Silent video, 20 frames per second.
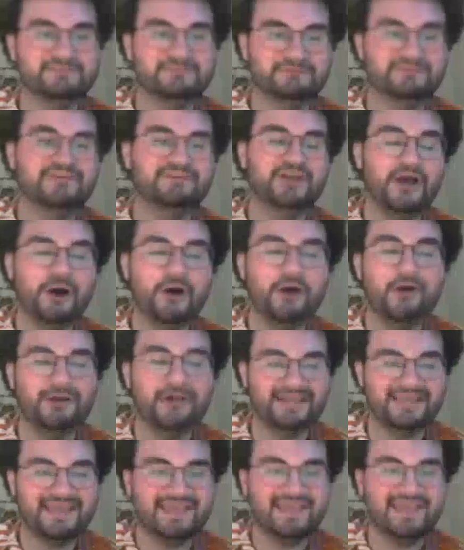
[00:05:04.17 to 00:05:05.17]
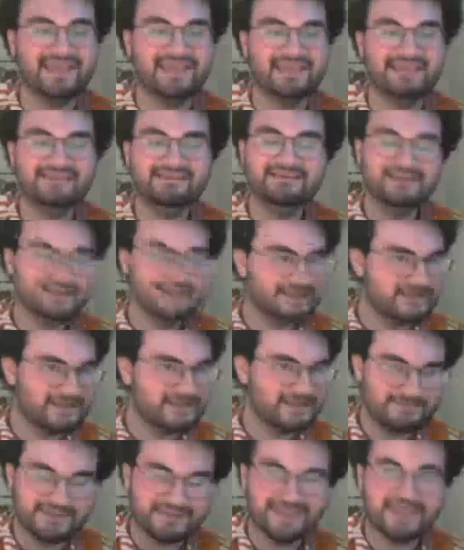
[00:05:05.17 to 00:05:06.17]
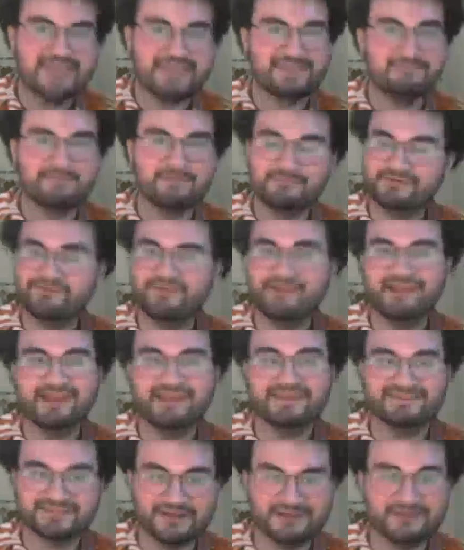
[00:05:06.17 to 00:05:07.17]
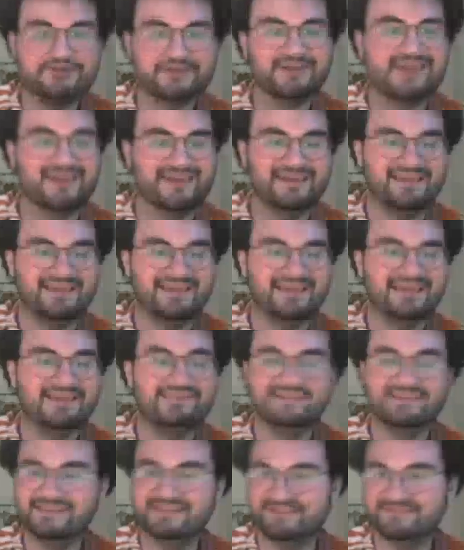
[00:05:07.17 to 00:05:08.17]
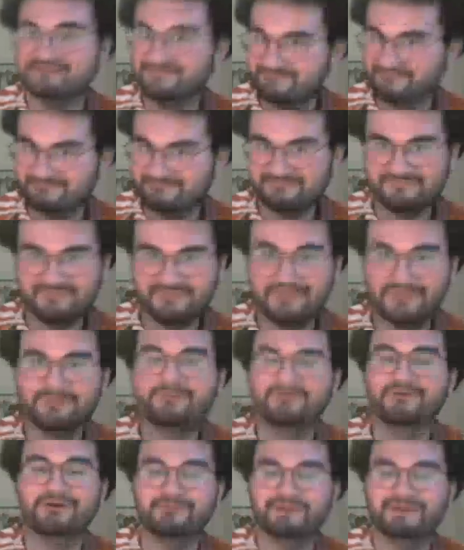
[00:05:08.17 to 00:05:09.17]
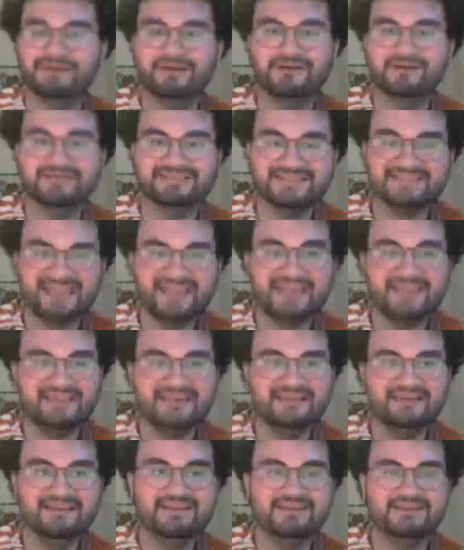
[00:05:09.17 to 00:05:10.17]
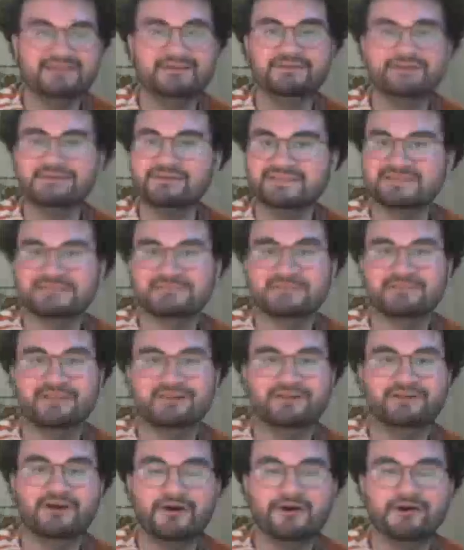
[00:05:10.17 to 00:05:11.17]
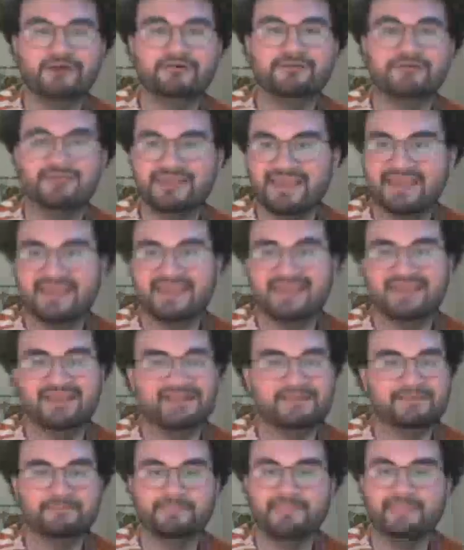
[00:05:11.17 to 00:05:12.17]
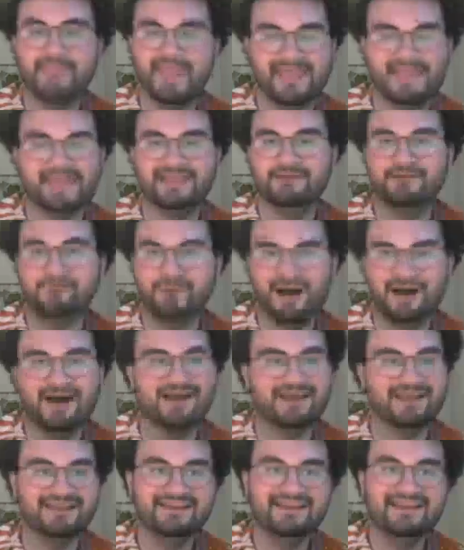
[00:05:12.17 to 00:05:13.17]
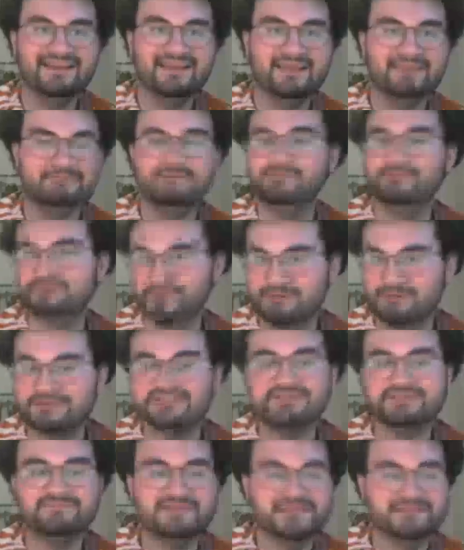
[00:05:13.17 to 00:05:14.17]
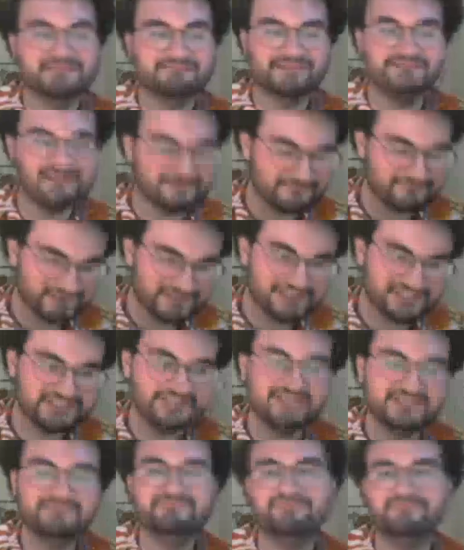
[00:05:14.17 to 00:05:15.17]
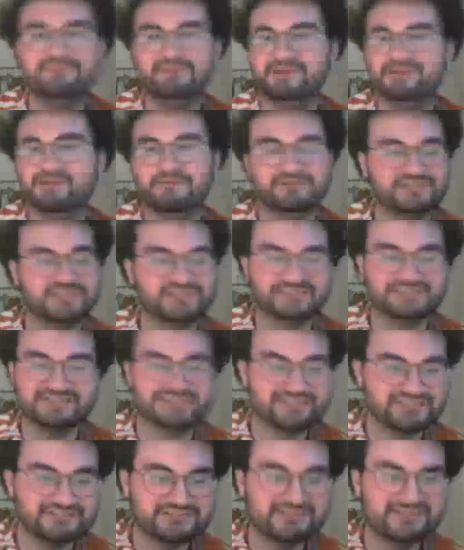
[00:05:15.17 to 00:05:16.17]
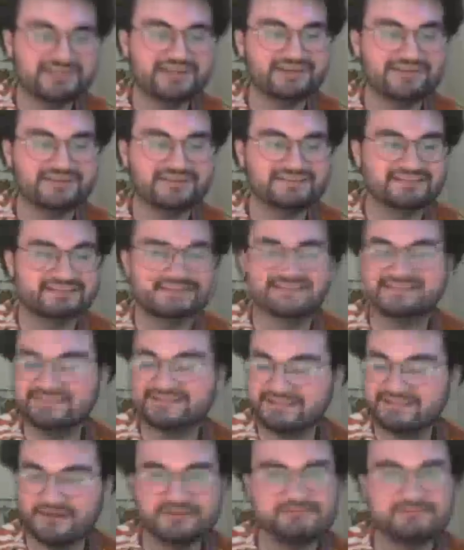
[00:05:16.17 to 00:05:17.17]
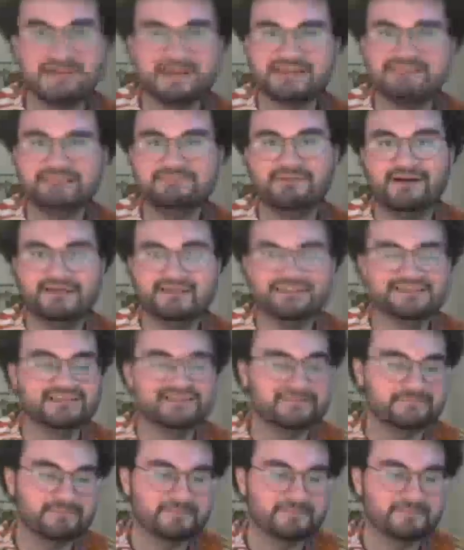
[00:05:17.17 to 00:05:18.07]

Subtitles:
with an O and a K. It became abbreviated as OK, and then the word we know it today, you can spell it O-K-A-Y, and people know what you mean. But it originally, was just these two letters, and it goes back to Boston